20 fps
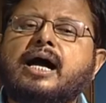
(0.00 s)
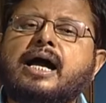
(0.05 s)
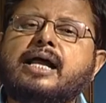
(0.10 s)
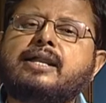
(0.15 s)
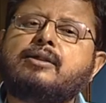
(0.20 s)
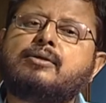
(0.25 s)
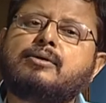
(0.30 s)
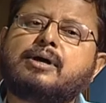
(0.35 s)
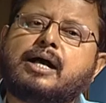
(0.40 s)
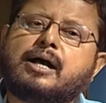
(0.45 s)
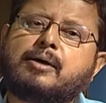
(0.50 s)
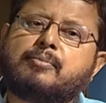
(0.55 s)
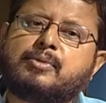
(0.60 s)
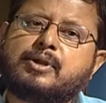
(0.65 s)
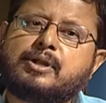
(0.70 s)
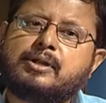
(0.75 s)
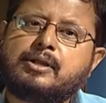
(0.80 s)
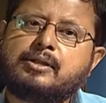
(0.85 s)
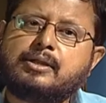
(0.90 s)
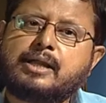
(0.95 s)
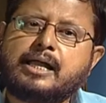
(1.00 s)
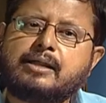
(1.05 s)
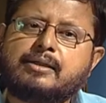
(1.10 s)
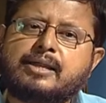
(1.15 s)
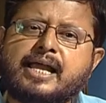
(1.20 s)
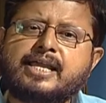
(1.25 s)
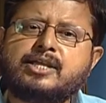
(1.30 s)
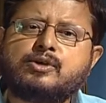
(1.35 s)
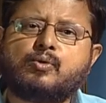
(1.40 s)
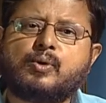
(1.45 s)
And
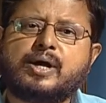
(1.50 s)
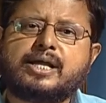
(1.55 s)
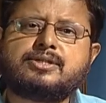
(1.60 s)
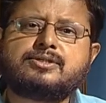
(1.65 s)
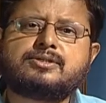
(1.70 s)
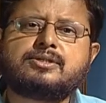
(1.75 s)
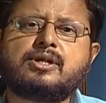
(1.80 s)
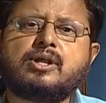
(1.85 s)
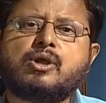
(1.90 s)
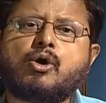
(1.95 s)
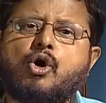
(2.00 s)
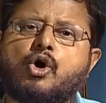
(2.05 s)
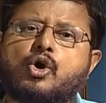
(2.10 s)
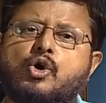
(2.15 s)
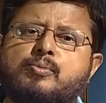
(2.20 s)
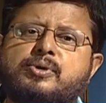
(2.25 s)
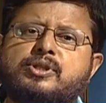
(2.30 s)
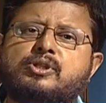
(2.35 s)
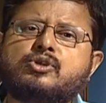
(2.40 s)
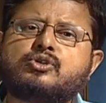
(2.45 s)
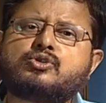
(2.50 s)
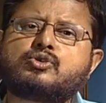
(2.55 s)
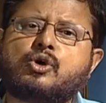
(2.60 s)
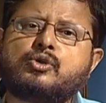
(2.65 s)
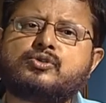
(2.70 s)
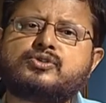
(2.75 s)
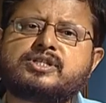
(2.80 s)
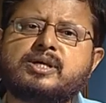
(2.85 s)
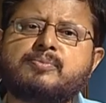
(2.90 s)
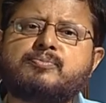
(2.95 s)
likewise, Aurobindo's
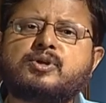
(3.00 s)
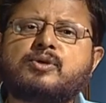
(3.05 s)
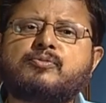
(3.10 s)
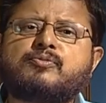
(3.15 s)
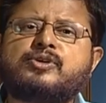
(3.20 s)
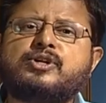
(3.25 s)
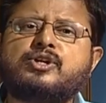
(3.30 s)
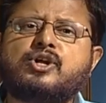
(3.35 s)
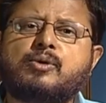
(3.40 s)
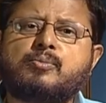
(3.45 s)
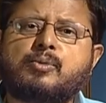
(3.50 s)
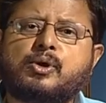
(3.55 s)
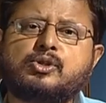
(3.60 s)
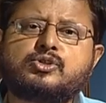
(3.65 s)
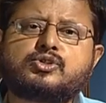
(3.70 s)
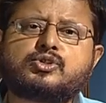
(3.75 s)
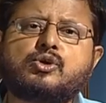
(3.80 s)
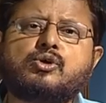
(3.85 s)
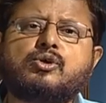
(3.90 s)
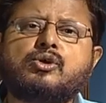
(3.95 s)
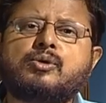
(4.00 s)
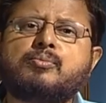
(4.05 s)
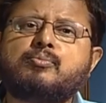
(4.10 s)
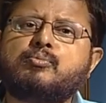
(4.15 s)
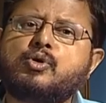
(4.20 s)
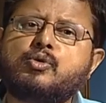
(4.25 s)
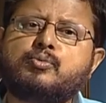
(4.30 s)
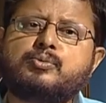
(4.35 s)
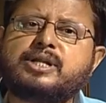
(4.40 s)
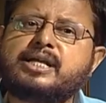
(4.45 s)
concept of freedom also
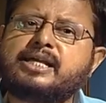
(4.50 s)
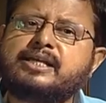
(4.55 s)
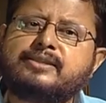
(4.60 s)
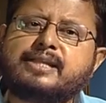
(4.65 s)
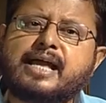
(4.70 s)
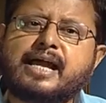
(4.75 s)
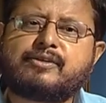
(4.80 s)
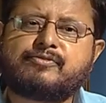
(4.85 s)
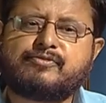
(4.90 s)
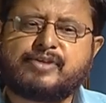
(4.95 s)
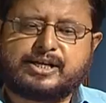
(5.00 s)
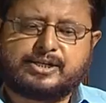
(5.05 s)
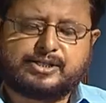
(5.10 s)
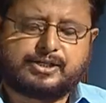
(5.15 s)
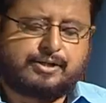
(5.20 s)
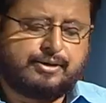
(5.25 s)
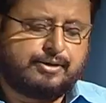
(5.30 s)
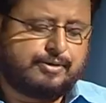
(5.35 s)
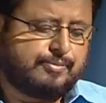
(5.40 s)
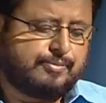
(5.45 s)
moved in that fashion.